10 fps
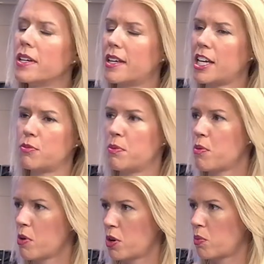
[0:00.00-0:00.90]
in case
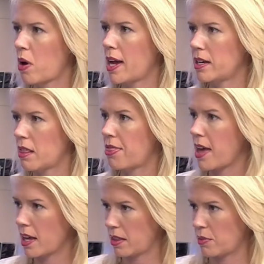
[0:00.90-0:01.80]
people want to write and
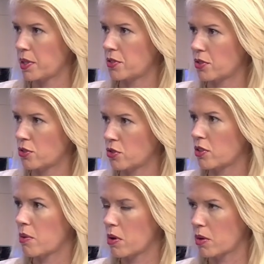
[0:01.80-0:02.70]
thank the researchers, or
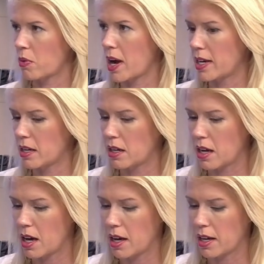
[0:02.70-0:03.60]
they want to write and
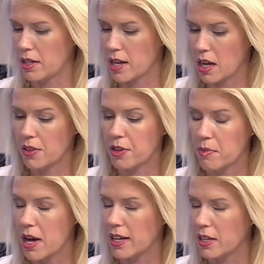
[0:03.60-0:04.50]
uh, and yell at
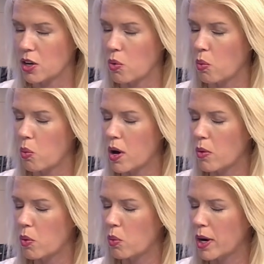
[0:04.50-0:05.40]
them, uh, you know,
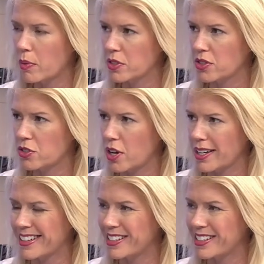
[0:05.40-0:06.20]
what where was the study